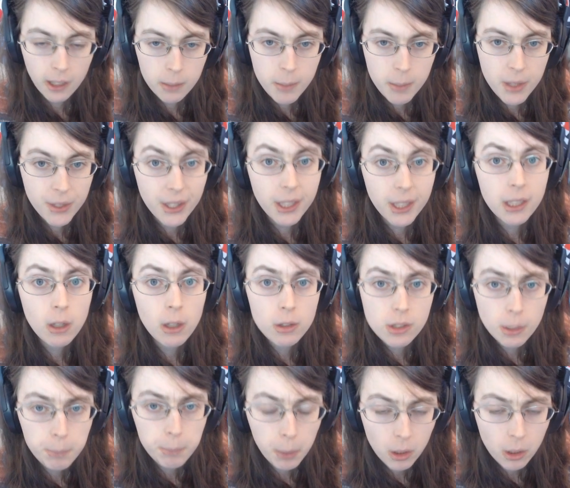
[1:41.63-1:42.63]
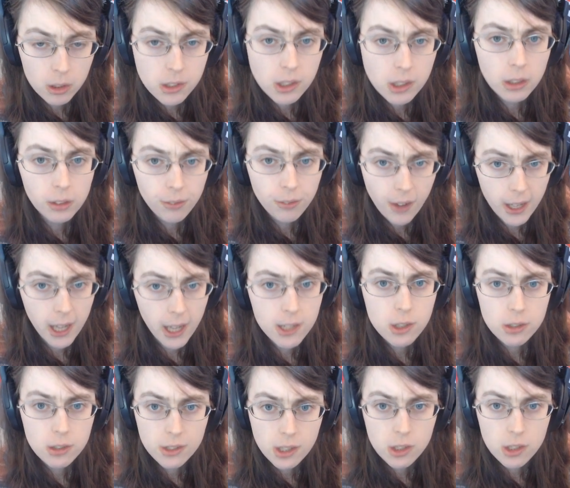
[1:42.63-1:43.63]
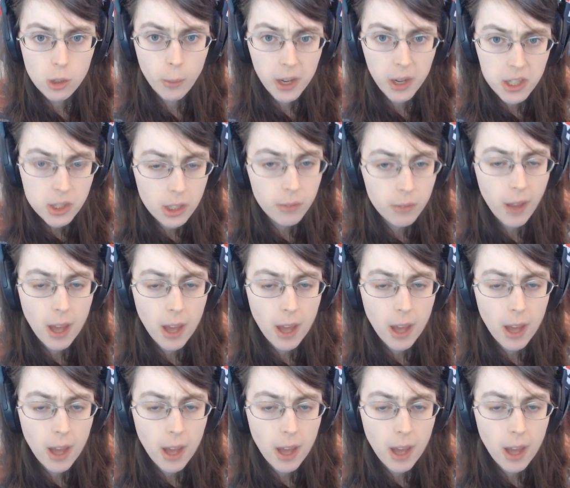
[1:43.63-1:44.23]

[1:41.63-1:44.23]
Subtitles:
me that he knows the personal financial situation of